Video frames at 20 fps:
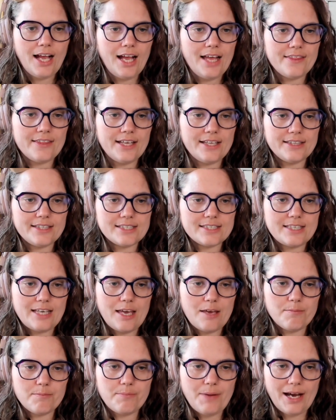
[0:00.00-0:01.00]
And then the
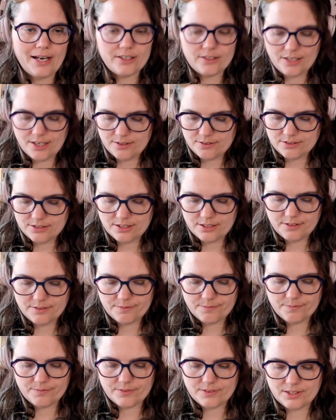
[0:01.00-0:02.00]
same background,
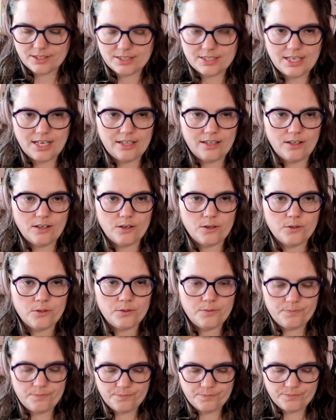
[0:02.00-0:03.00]
yellow,
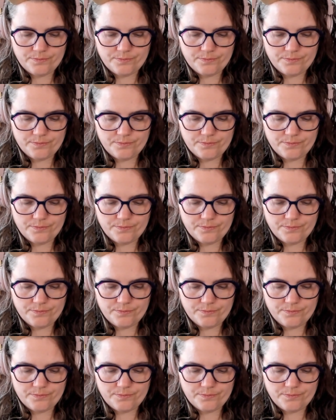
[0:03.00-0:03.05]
